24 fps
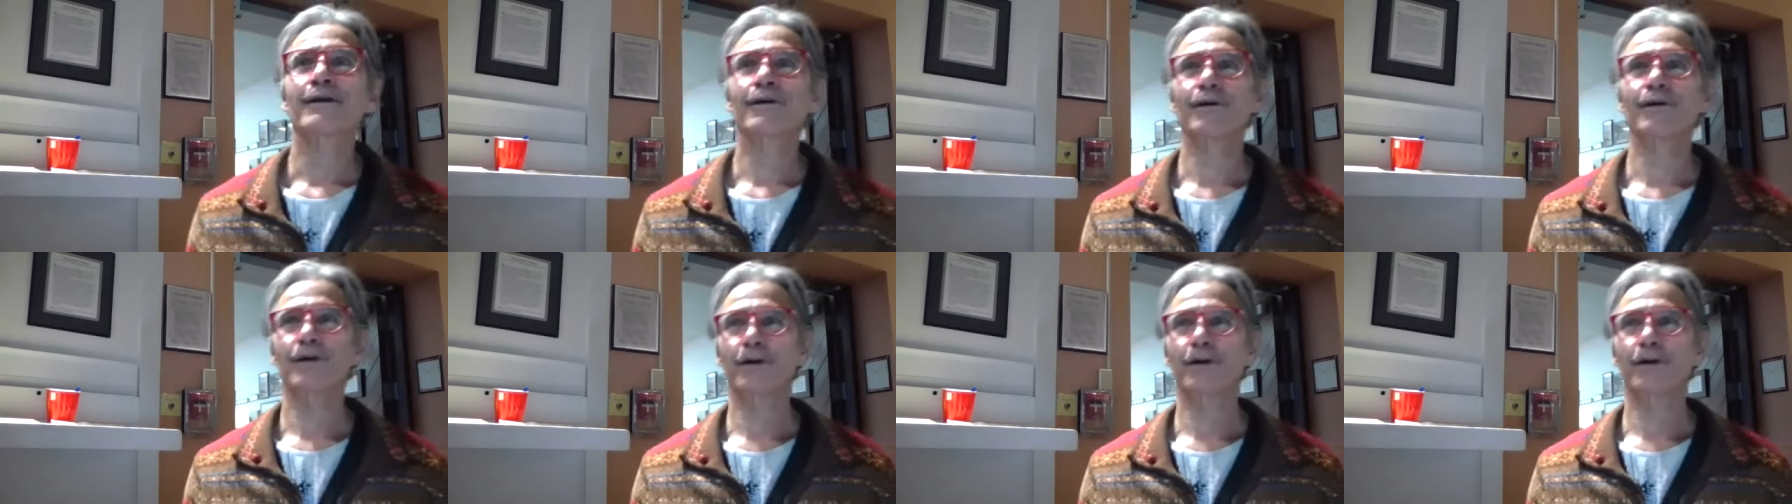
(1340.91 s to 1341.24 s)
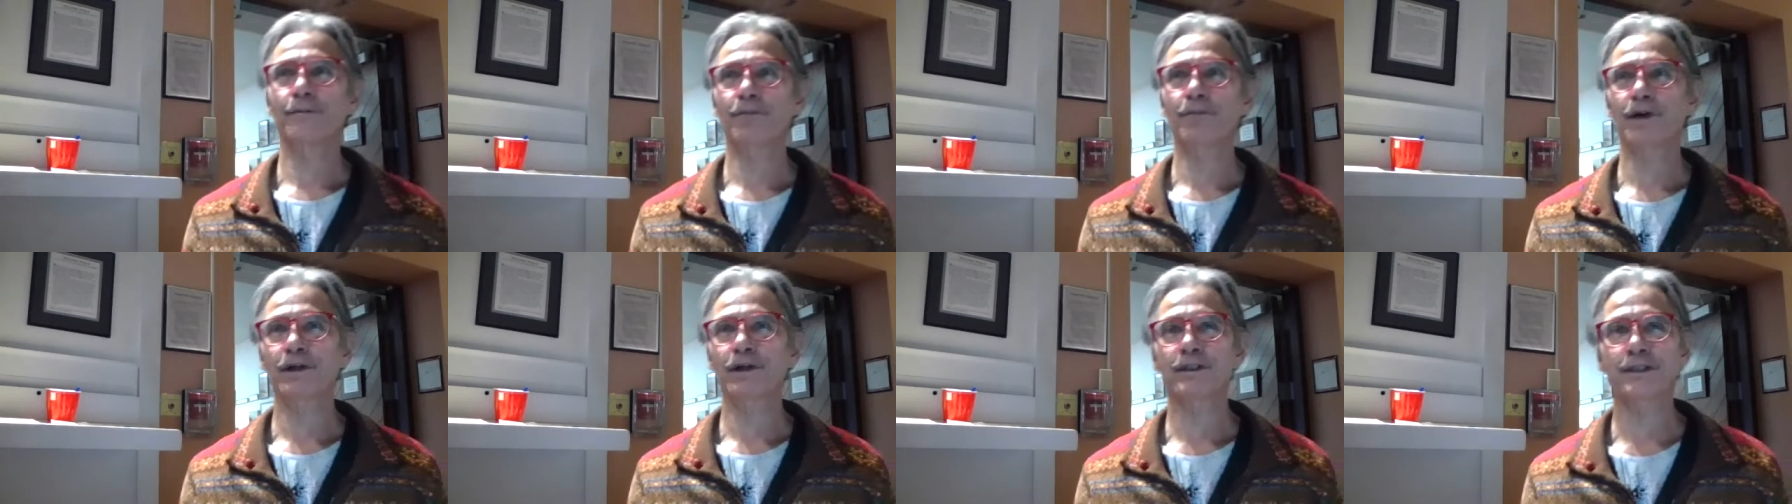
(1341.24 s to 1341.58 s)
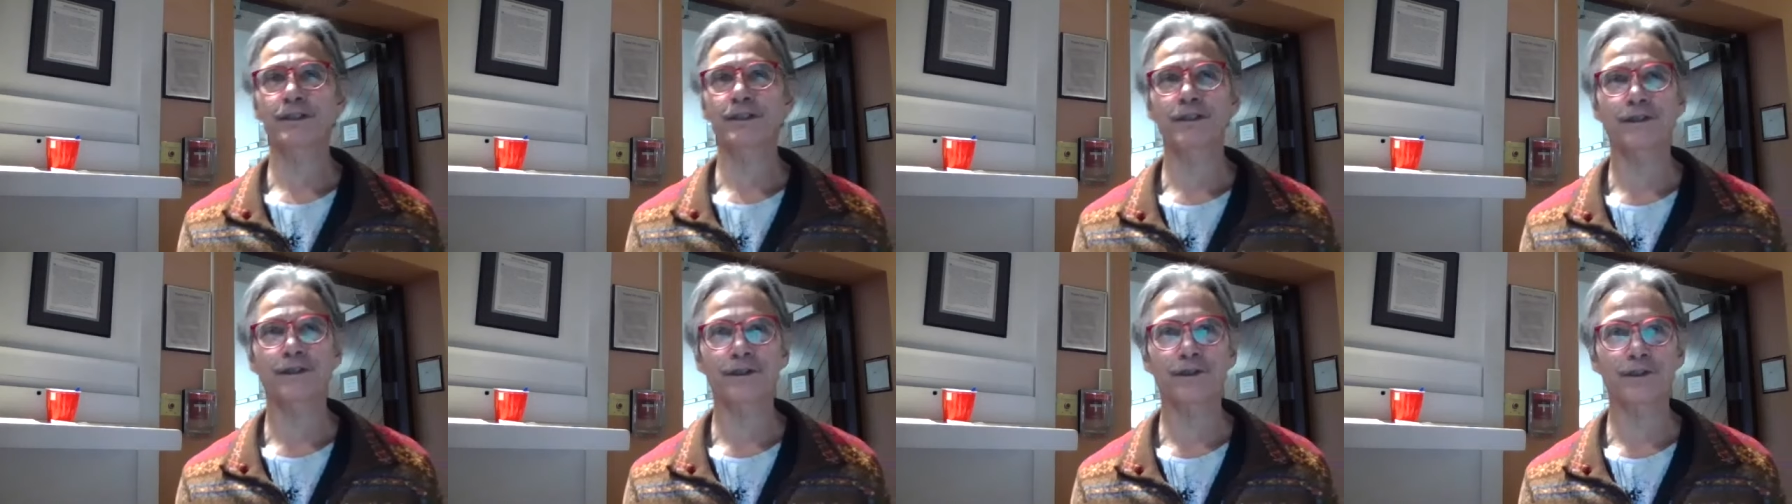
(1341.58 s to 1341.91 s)
or a
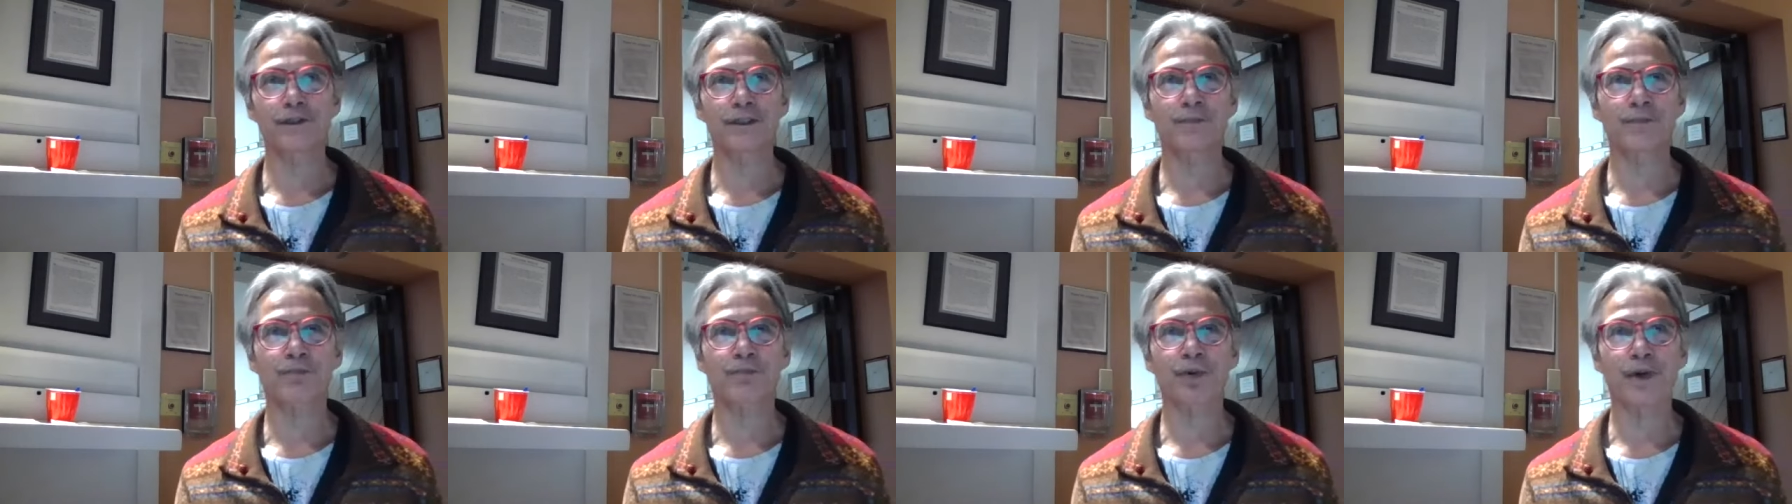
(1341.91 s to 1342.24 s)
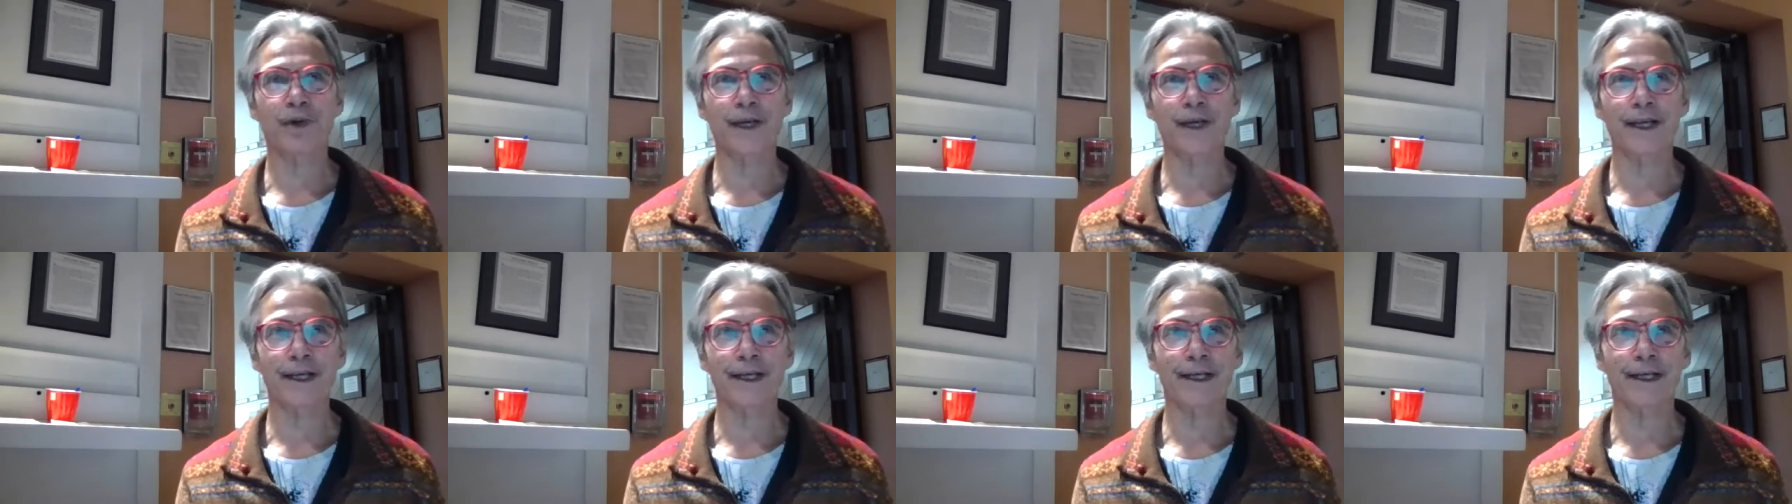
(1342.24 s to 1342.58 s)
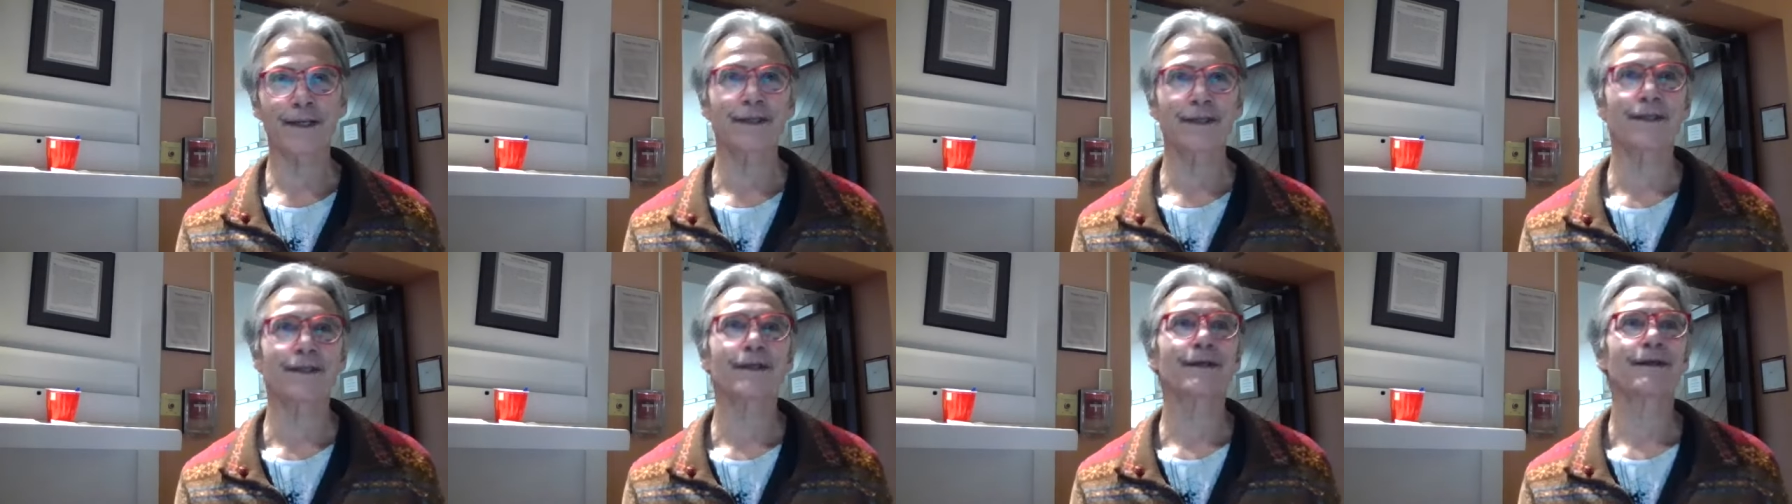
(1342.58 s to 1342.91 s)
person who's
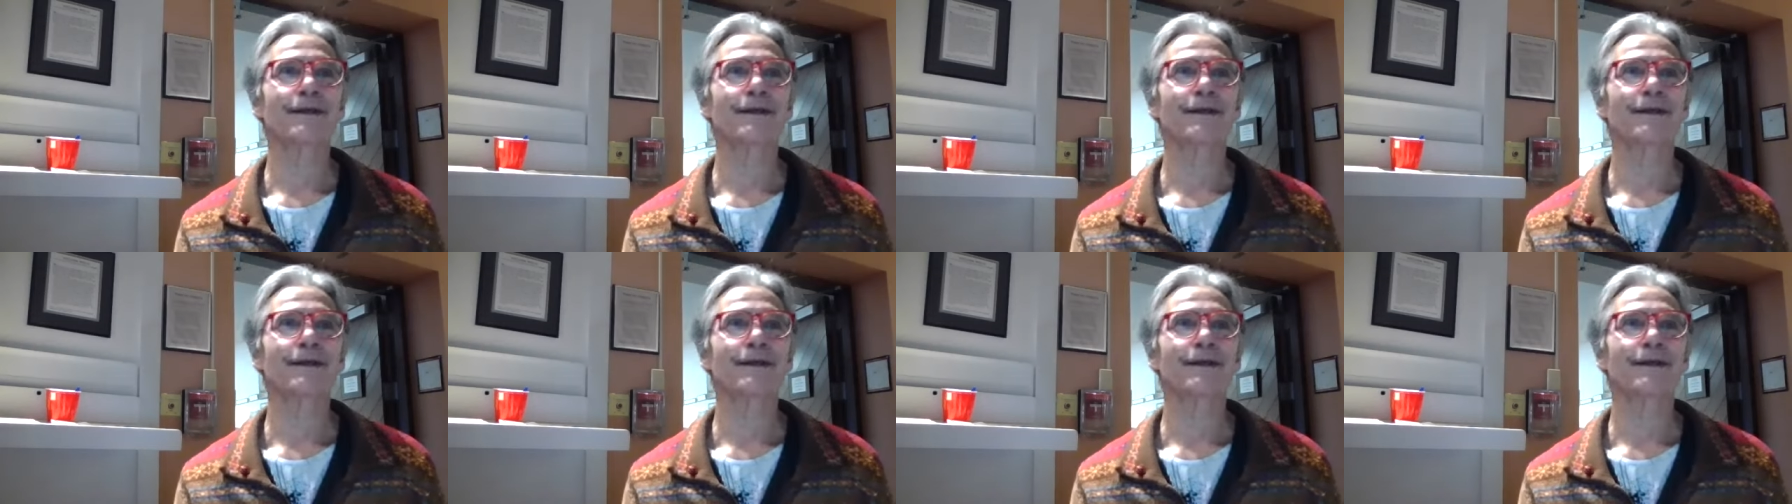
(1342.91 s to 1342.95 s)
praying,